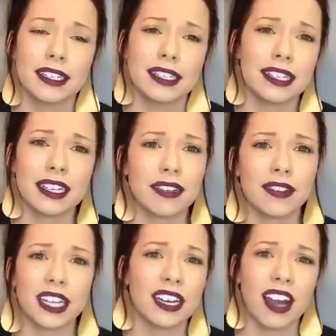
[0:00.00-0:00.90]

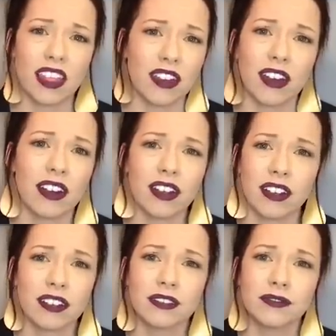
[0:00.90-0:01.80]
significant other.
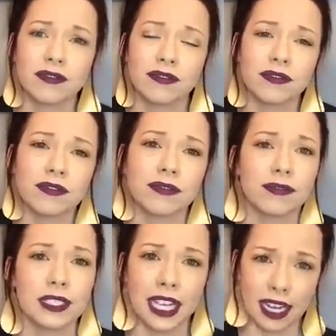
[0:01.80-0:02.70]
Anybody.
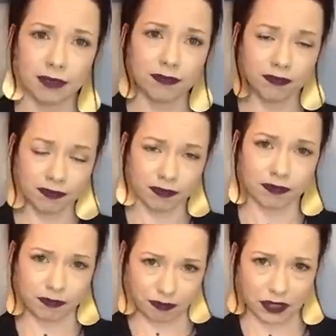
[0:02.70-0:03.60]
Yeah. Significant other.
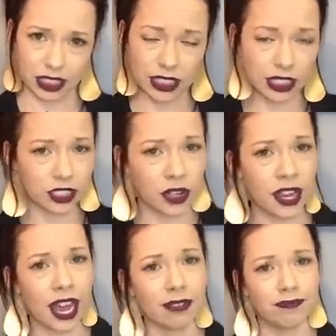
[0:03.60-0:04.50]
So
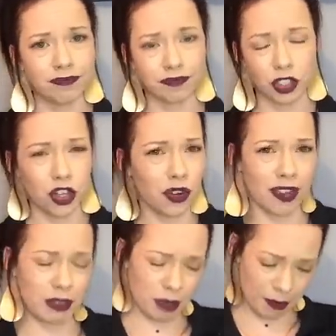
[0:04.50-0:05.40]
yeah, you don't
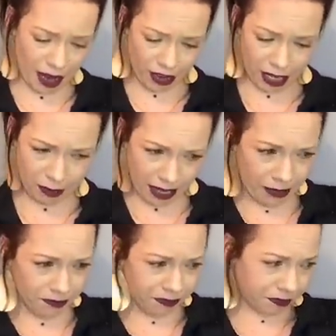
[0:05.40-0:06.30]
have to be married, but
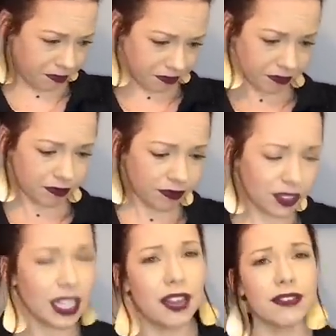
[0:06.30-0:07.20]

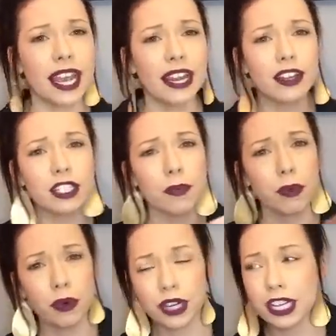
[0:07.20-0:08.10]
if they are
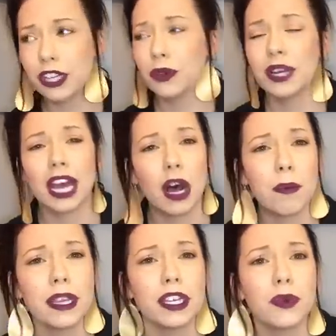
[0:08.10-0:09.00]
supporting you and
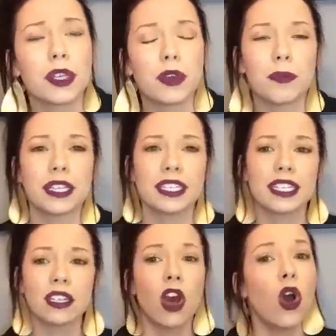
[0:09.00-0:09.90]
helping you with your
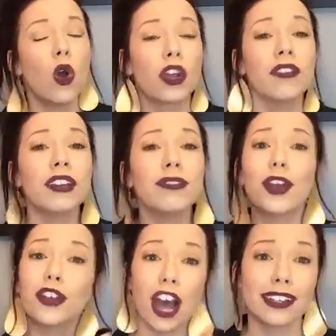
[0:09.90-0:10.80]
business, or even if
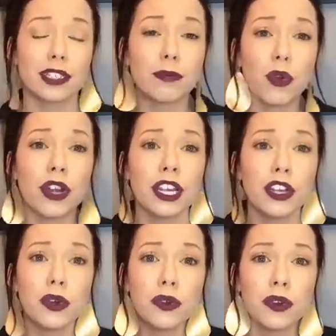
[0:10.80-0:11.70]
they're not supporting you,